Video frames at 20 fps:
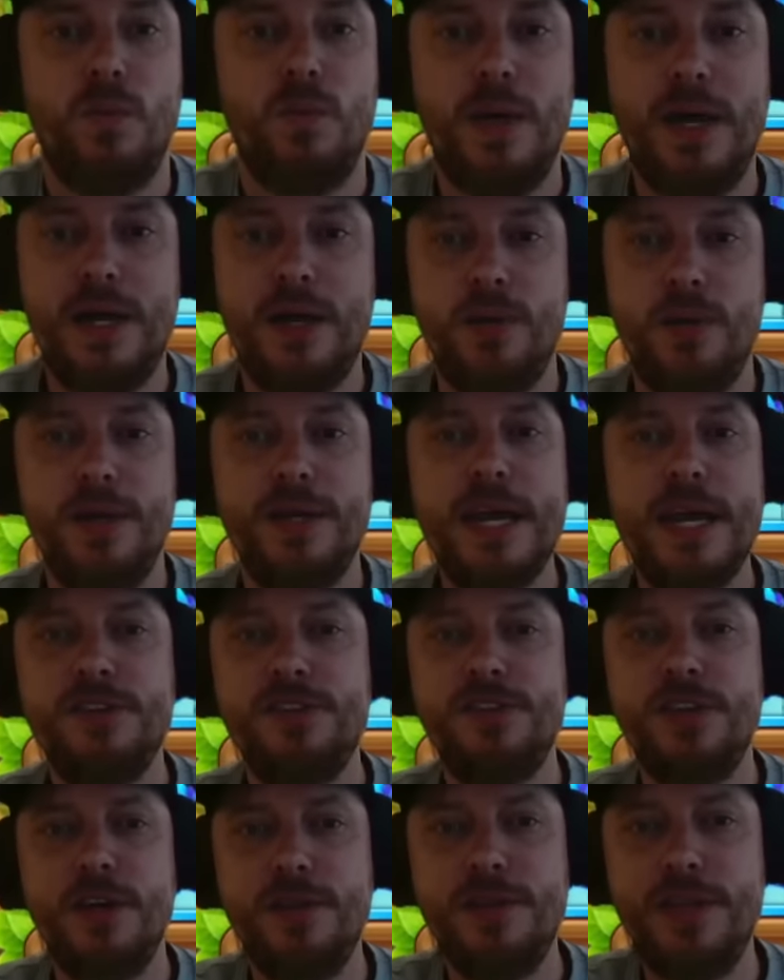Wow. Okay,
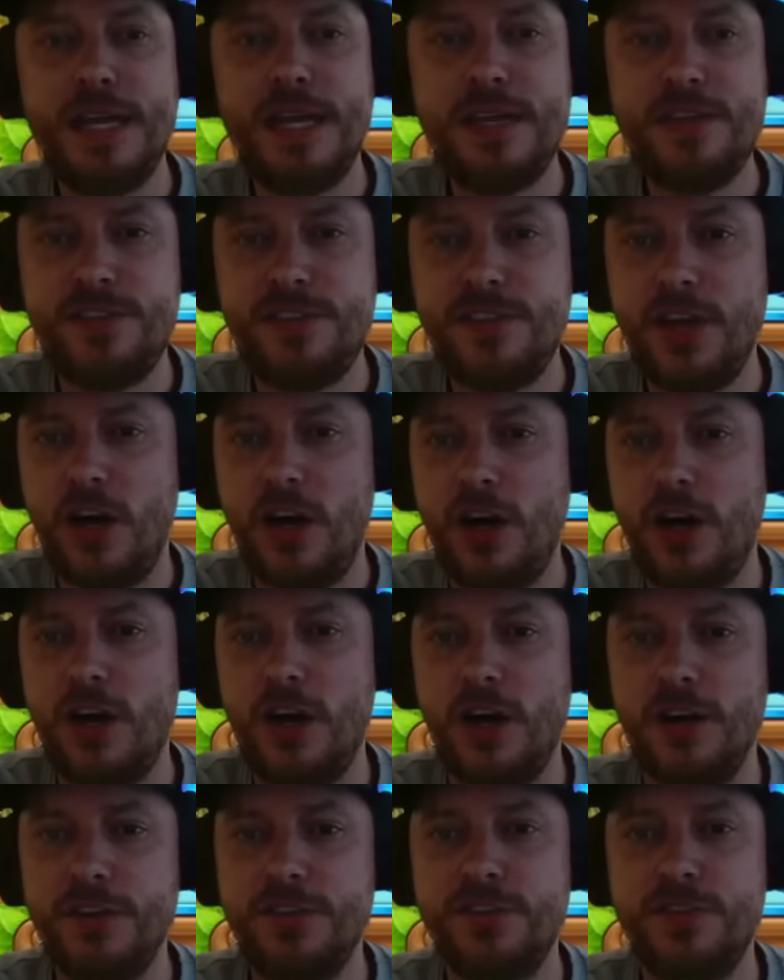so there's the
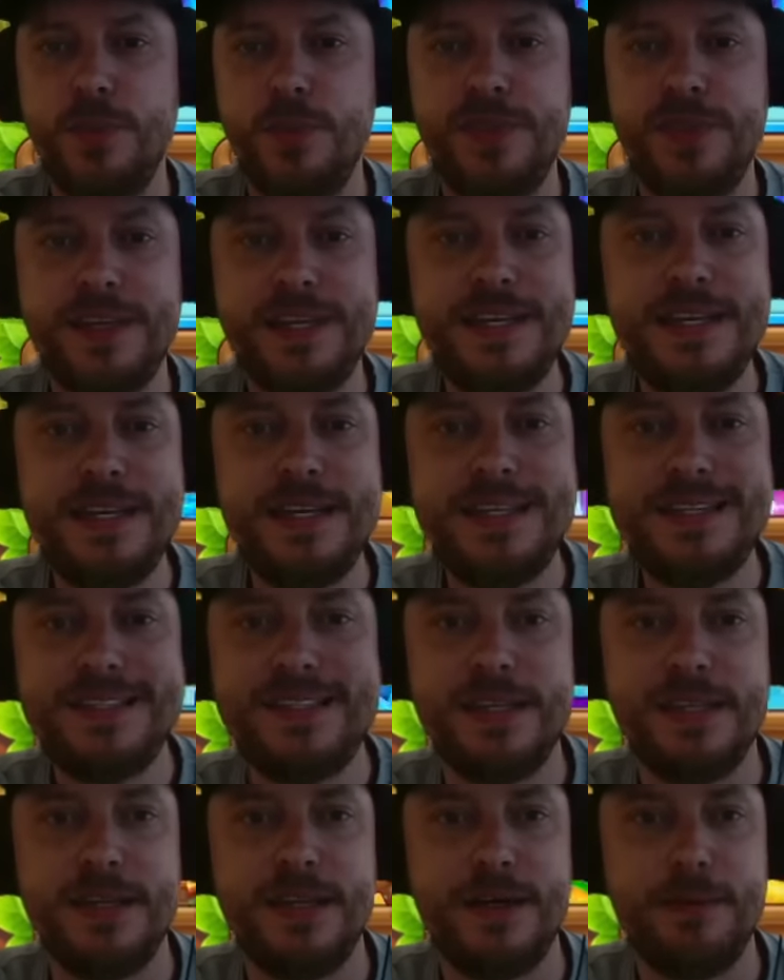hearts with the
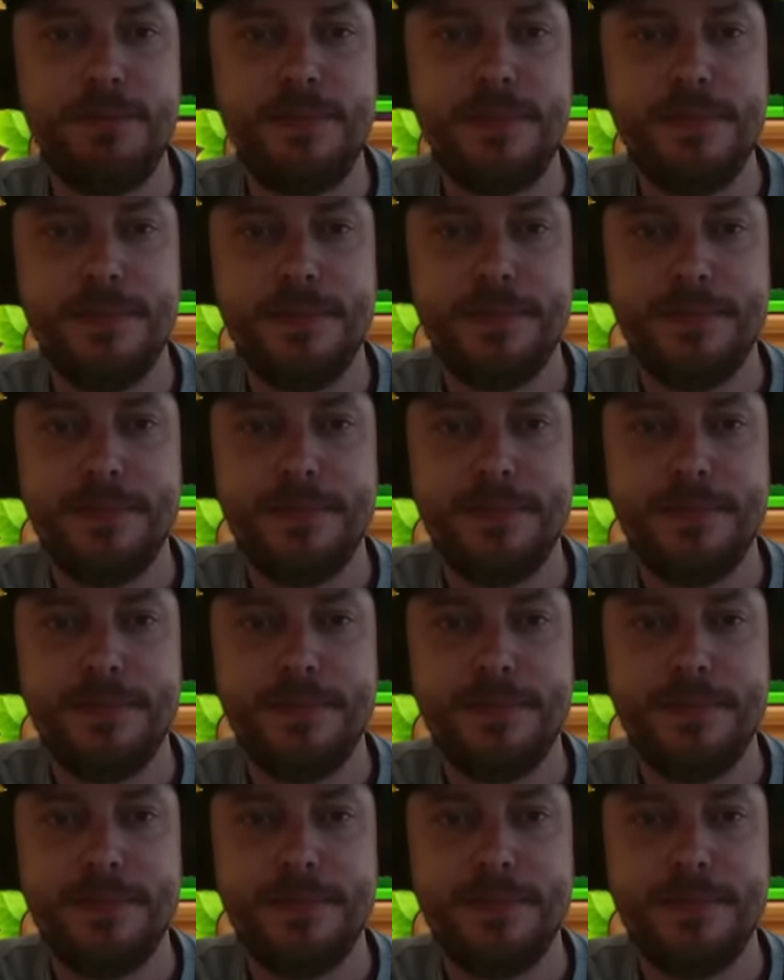keys in them.